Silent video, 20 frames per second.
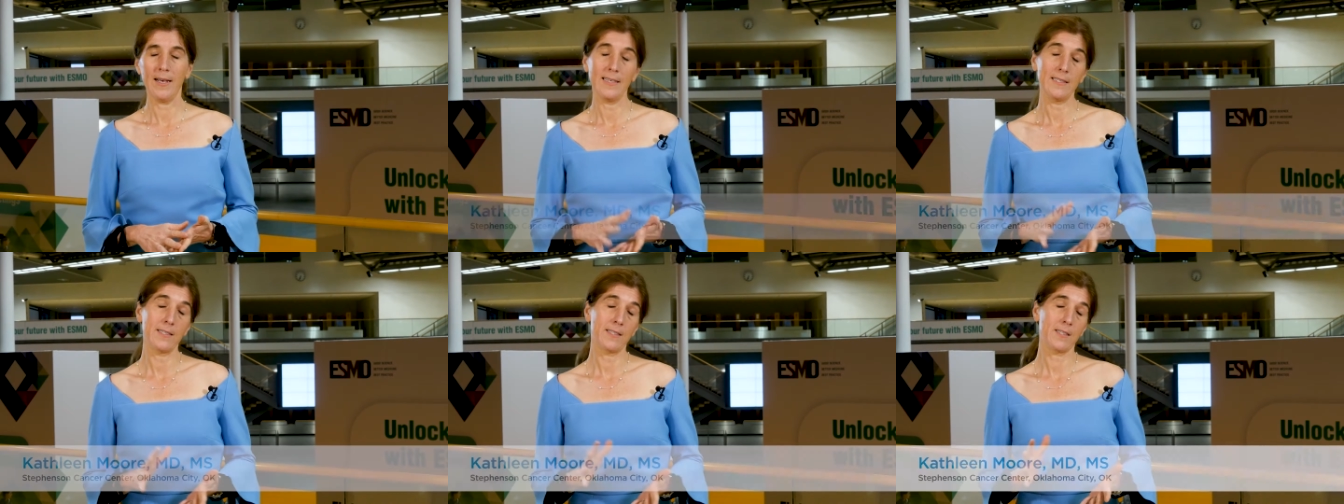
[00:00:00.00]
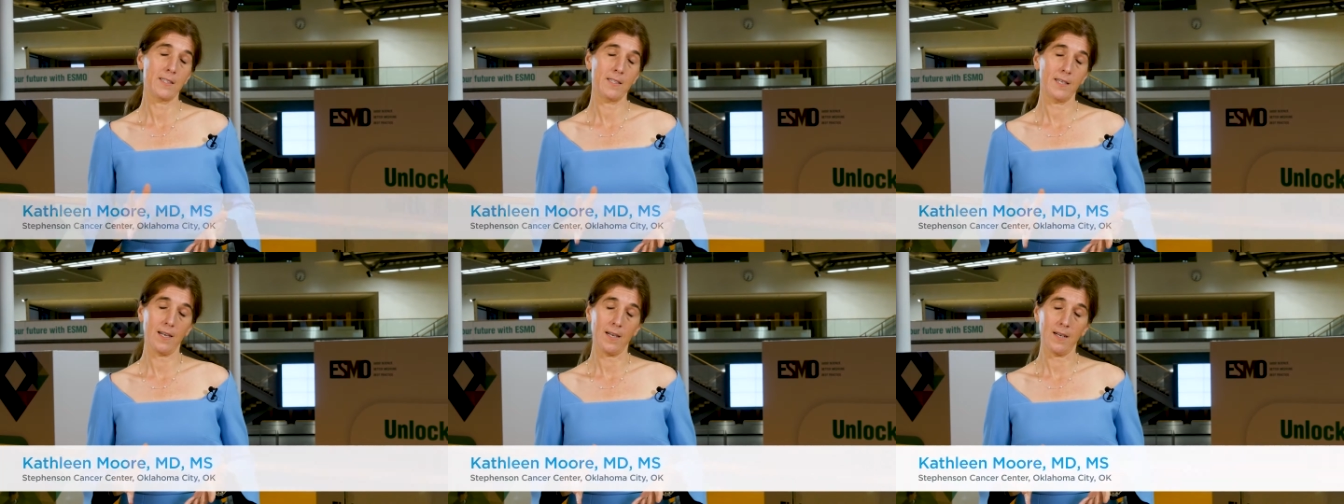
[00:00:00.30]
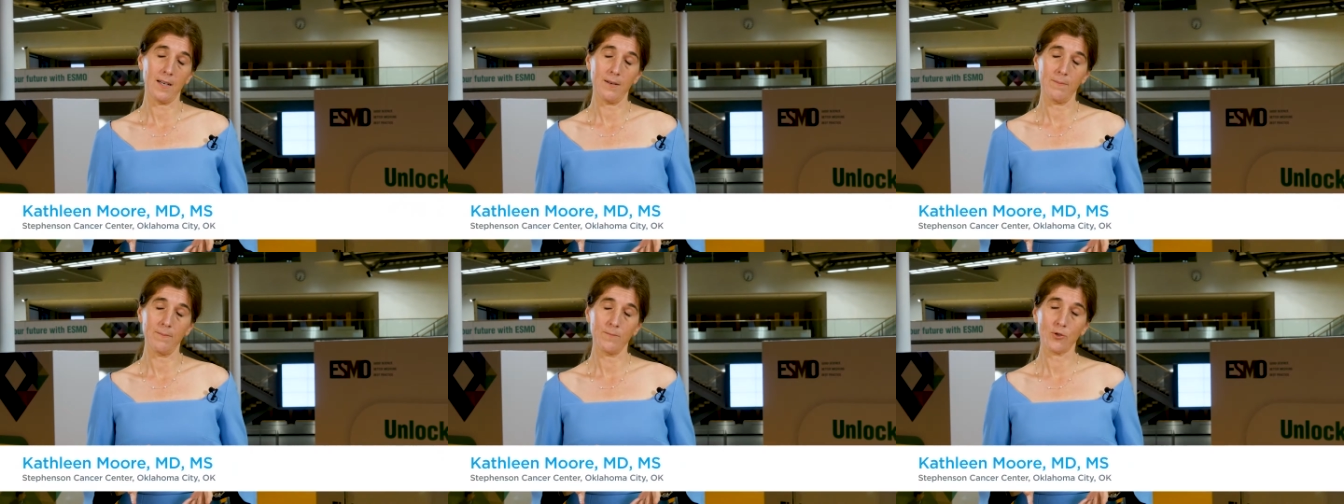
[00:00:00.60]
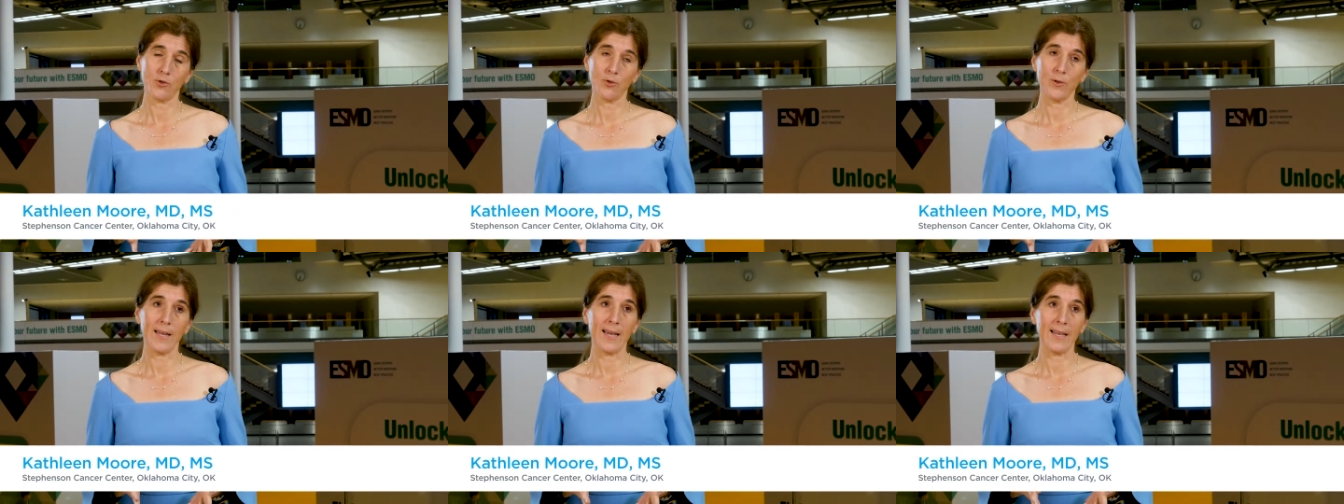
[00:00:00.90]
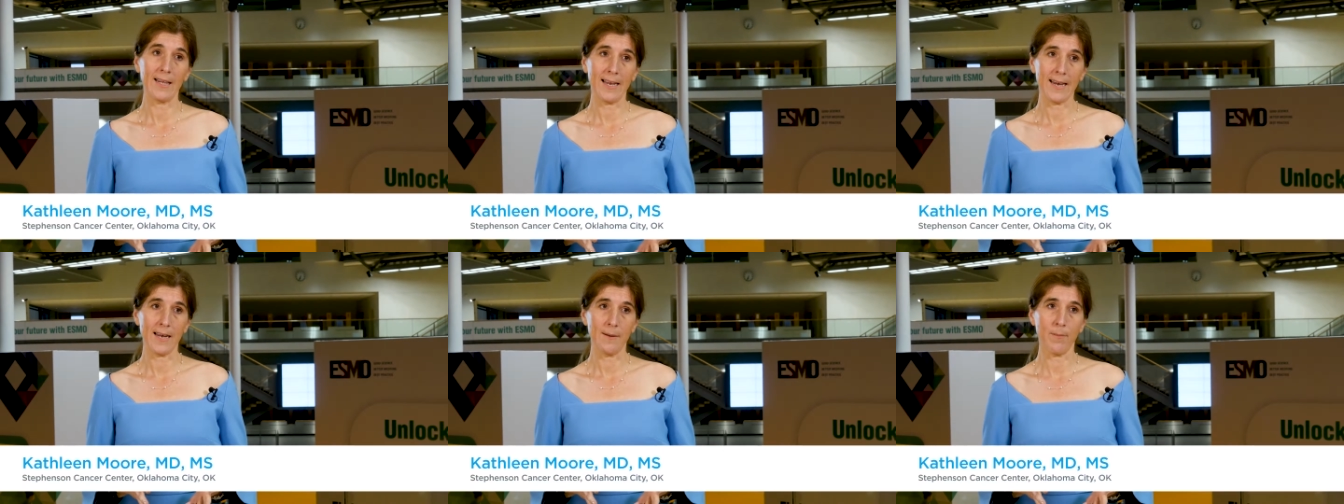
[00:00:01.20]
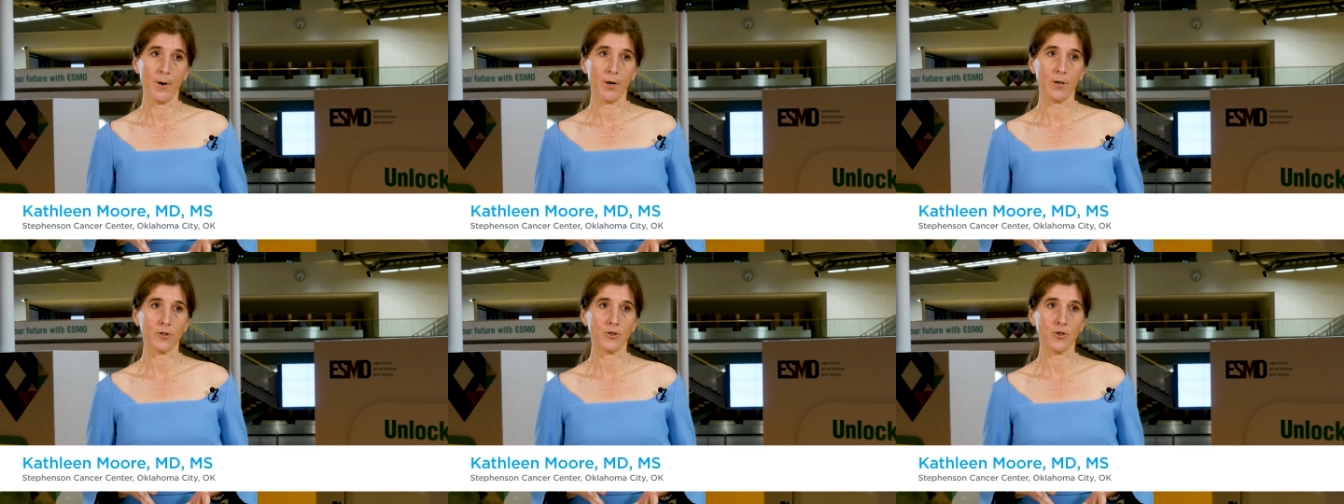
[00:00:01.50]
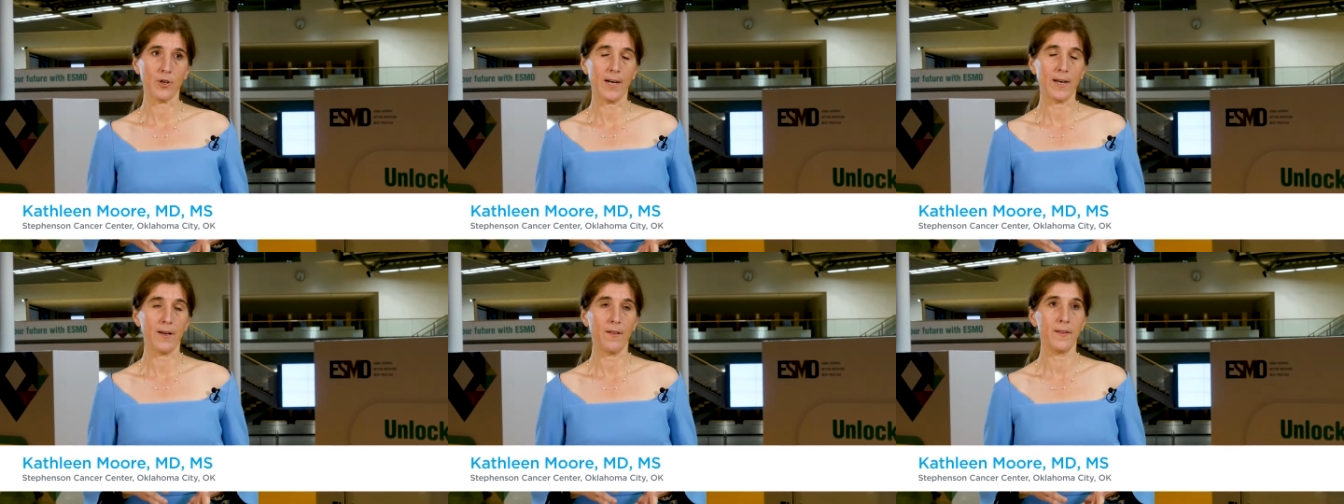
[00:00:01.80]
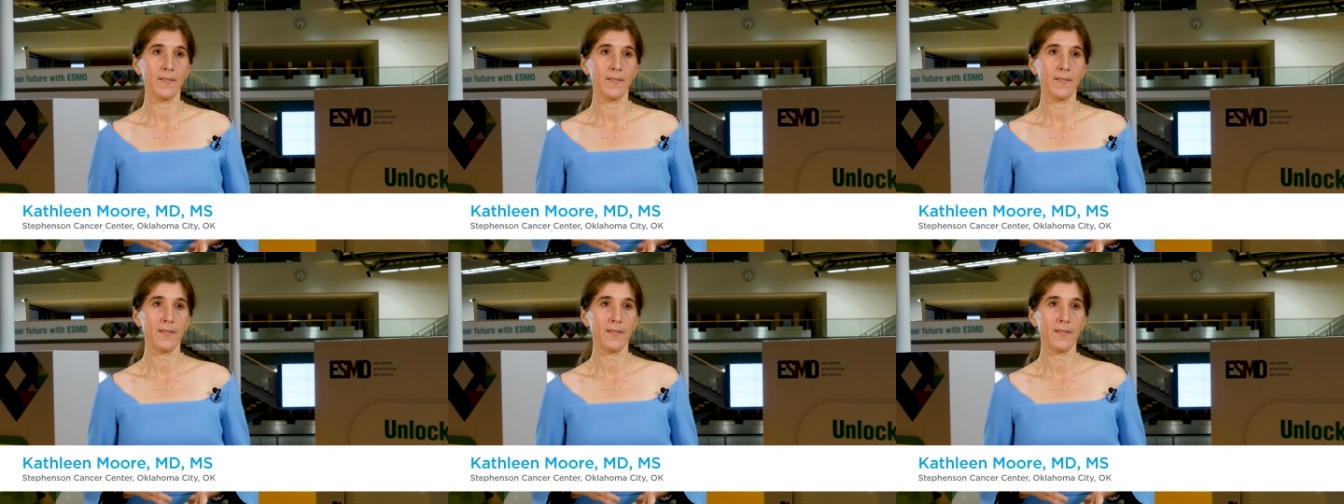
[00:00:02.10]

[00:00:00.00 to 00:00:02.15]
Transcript: is um, truly a landmark trial.